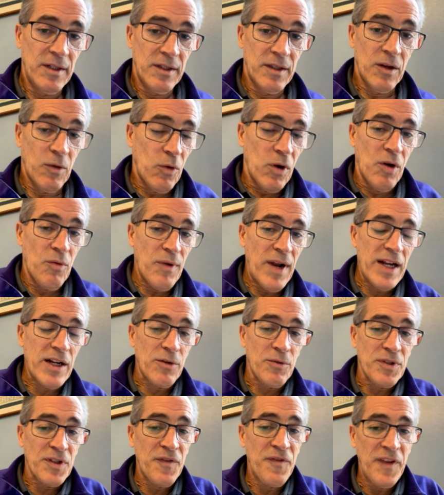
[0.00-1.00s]
the world record
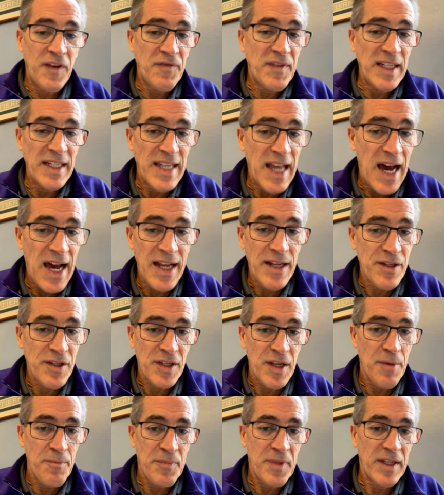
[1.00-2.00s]
was 59
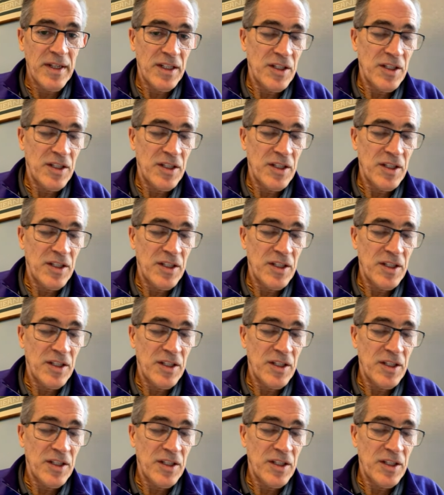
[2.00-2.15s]
something.